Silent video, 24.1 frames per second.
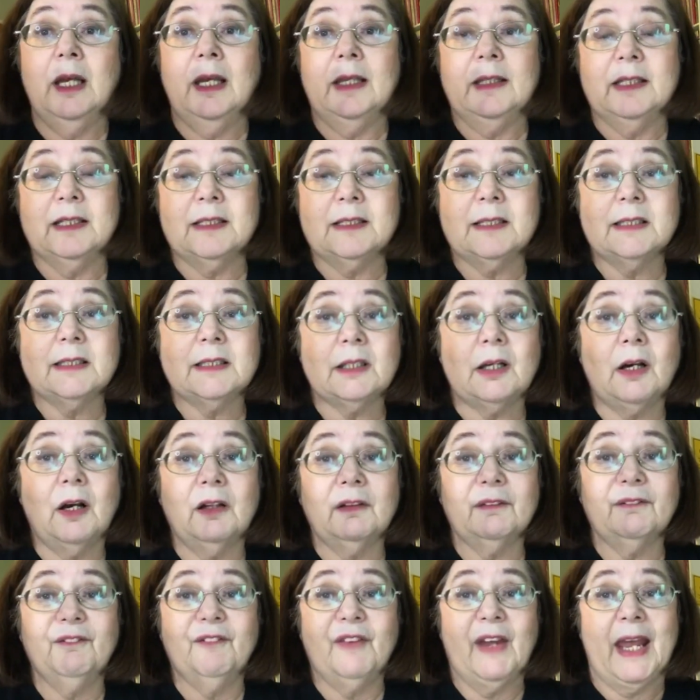This is
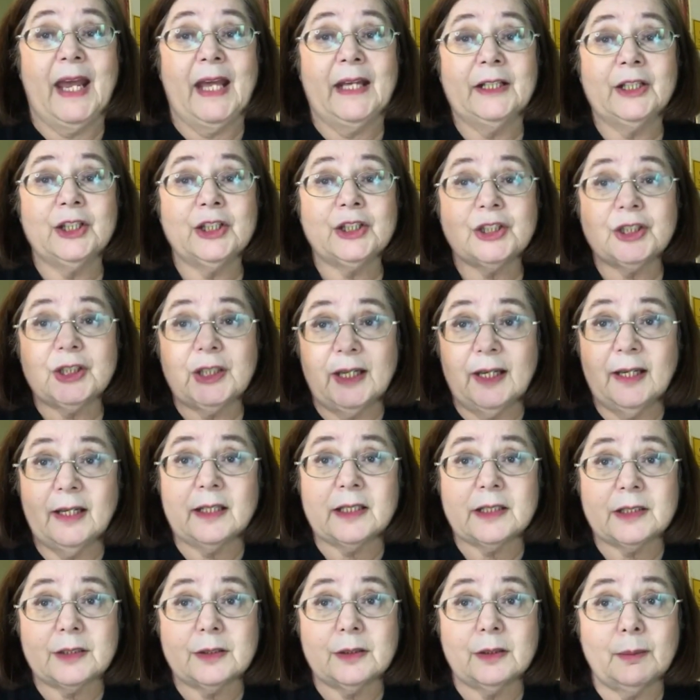called Vanish
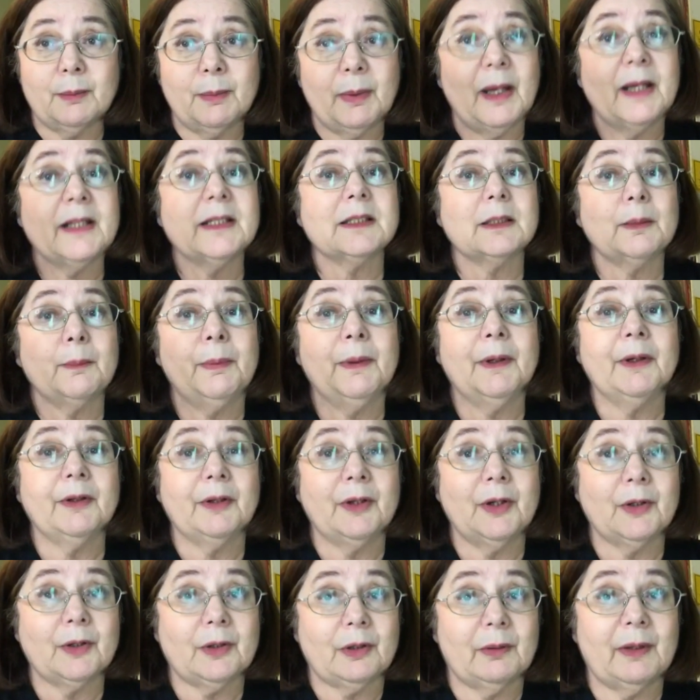Extra by
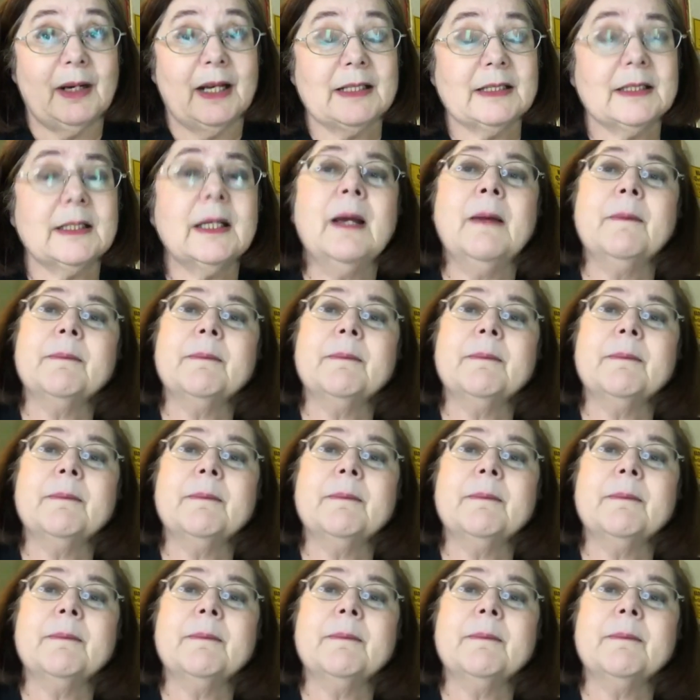Superior Threads.